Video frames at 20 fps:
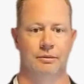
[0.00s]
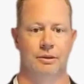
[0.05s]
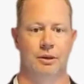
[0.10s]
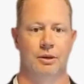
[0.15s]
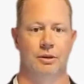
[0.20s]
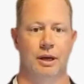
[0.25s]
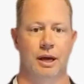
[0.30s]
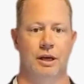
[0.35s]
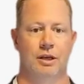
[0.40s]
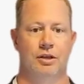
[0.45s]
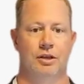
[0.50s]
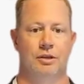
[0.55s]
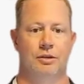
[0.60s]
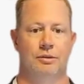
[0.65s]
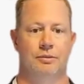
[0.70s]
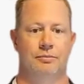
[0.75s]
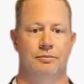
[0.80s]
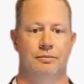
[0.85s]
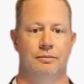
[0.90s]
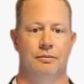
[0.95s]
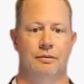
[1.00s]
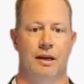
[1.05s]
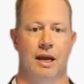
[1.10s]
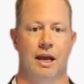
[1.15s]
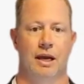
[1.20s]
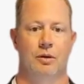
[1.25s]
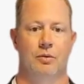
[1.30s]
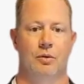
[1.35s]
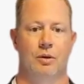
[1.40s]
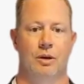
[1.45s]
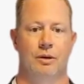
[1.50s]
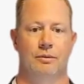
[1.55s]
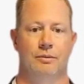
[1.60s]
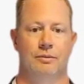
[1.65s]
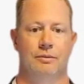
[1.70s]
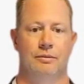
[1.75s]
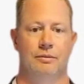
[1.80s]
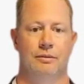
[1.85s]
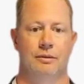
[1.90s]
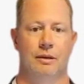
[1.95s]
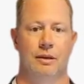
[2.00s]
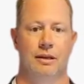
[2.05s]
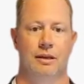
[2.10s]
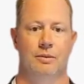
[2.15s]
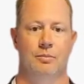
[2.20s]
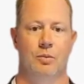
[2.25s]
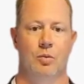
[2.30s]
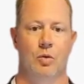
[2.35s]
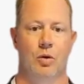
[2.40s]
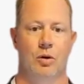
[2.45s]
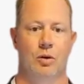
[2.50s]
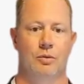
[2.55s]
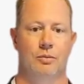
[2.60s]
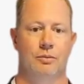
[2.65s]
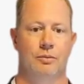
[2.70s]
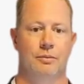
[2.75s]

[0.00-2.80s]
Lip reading: location, category, and more.